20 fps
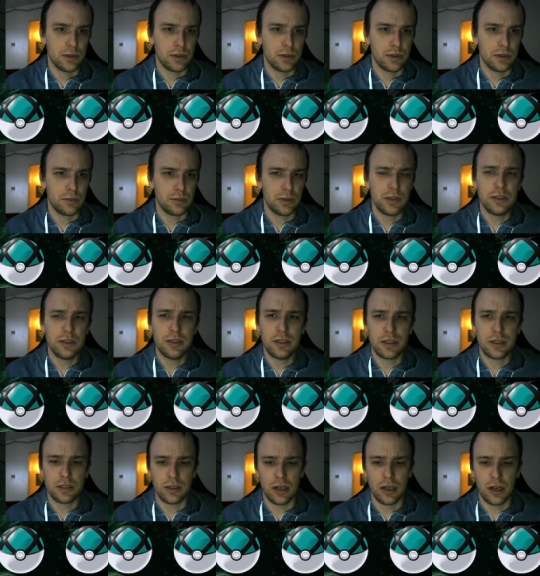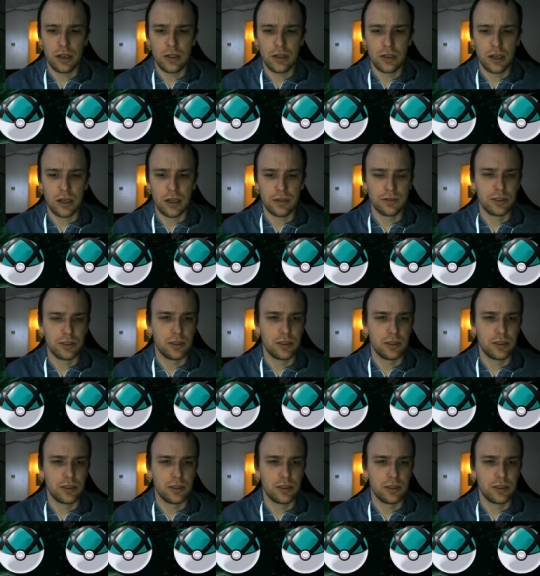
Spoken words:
pretty sure it has knockoff